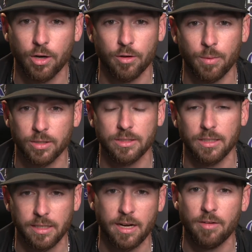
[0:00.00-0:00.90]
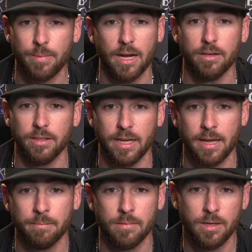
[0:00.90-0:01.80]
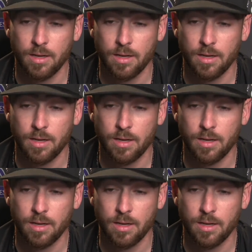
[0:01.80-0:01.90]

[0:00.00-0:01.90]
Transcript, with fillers: curveball to the leadoff batter of the game.